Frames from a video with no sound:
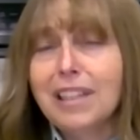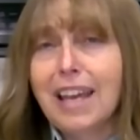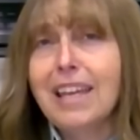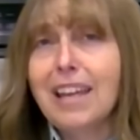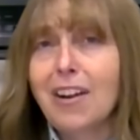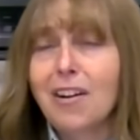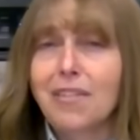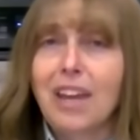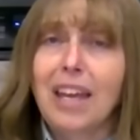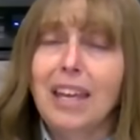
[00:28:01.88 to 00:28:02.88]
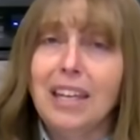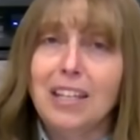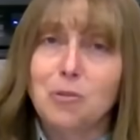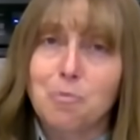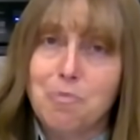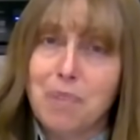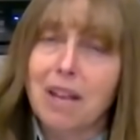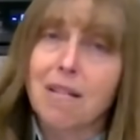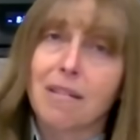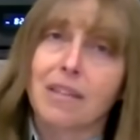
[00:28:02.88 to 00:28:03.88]
take care of that. He is
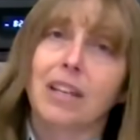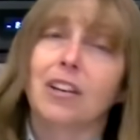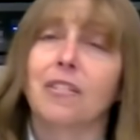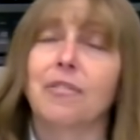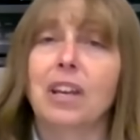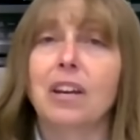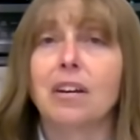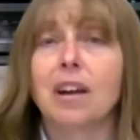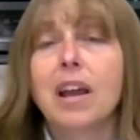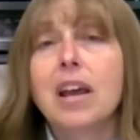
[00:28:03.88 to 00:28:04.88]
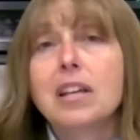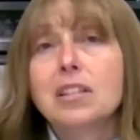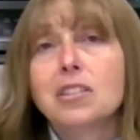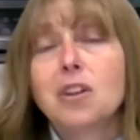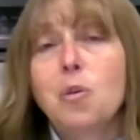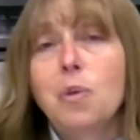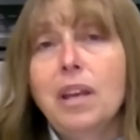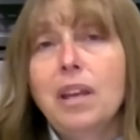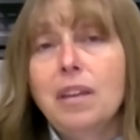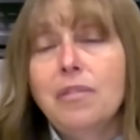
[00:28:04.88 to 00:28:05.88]
bigger than your fear. So
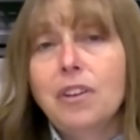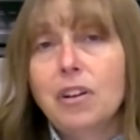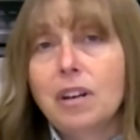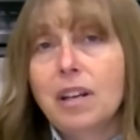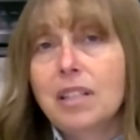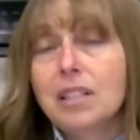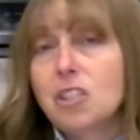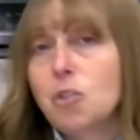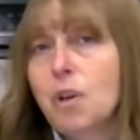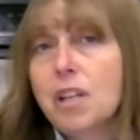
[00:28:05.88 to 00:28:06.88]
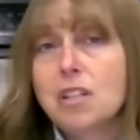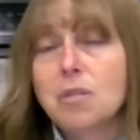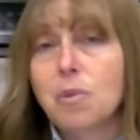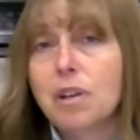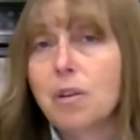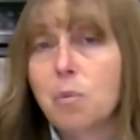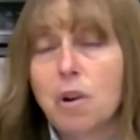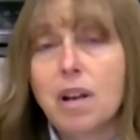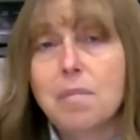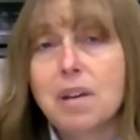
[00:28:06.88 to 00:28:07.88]
if you're in a situation where you're
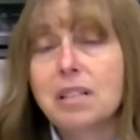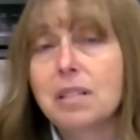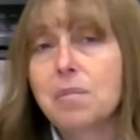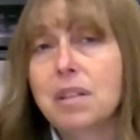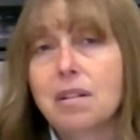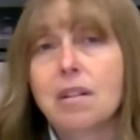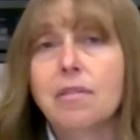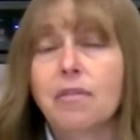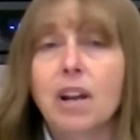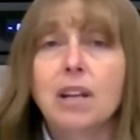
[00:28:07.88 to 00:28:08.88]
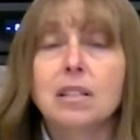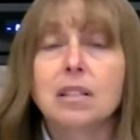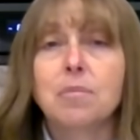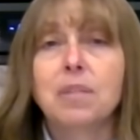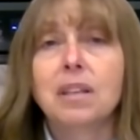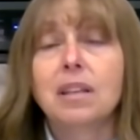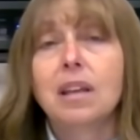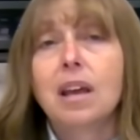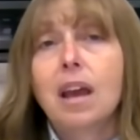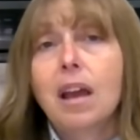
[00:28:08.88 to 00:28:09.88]
worried about something or you're afraid of
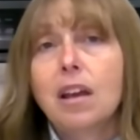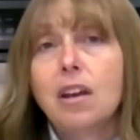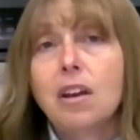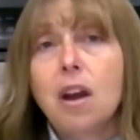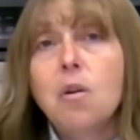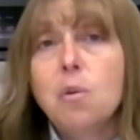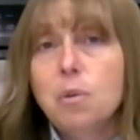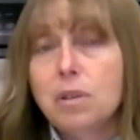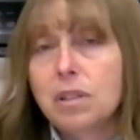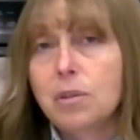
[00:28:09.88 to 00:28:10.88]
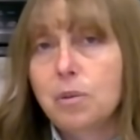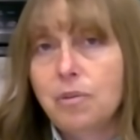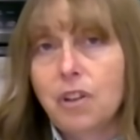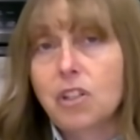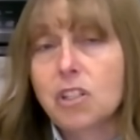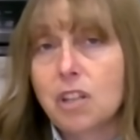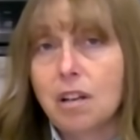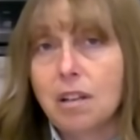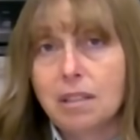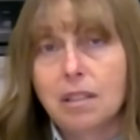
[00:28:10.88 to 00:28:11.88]
something, go to 1
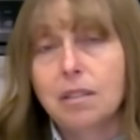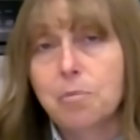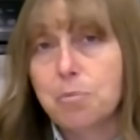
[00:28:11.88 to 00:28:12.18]
John,